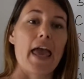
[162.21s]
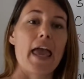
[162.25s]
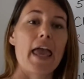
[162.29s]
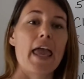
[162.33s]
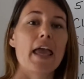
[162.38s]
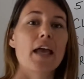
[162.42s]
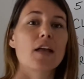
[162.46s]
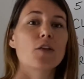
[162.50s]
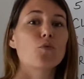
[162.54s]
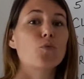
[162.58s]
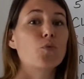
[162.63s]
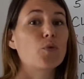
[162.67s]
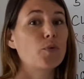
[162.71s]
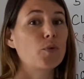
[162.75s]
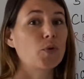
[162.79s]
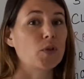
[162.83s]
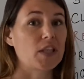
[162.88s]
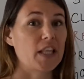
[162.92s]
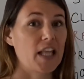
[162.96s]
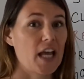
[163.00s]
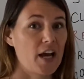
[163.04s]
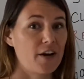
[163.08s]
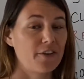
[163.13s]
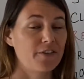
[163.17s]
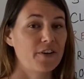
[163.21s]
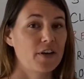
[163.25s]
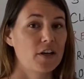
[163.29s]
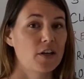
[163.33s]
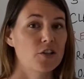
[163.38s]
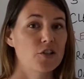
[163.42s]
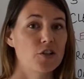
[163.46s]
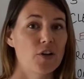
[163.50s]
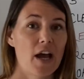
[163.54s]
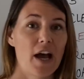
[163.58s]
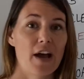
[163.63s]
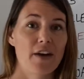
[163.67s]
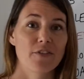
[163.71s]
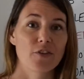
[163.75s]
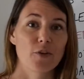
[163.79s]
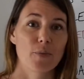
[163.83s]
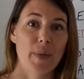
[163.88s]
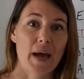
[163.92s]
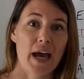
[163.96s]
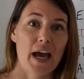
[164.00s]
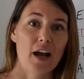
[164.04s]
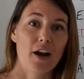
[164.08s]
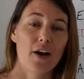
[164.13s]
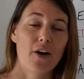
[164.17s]
and we would love to have
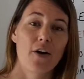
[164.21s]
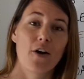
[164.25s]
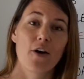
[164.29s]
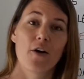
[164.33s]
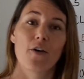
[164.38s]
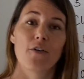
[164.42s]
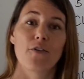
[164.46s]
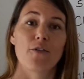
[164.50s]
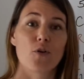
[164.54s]
you back